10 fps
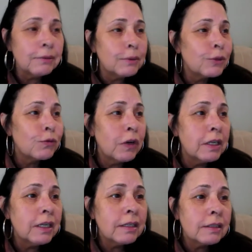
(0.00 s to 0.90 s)
it was
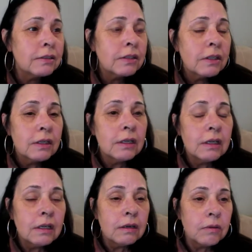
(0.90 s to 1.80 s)
funny because
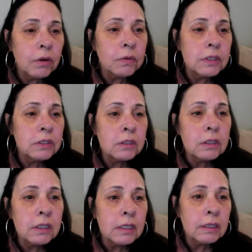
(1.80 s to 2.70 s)

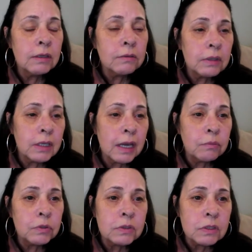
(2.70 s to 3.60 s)
originally it, Gabe
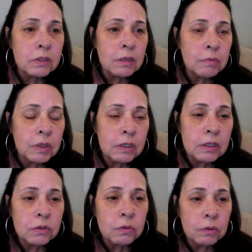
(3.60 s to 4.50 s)
was to sleep in
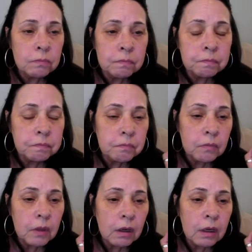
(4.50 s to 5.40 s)
his room.
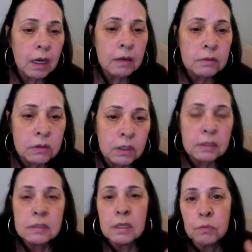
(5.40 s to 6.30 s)
Kai was going
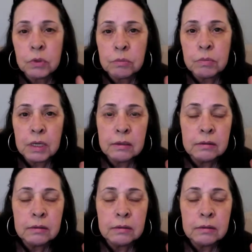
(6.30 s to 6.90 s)
to sleep with me.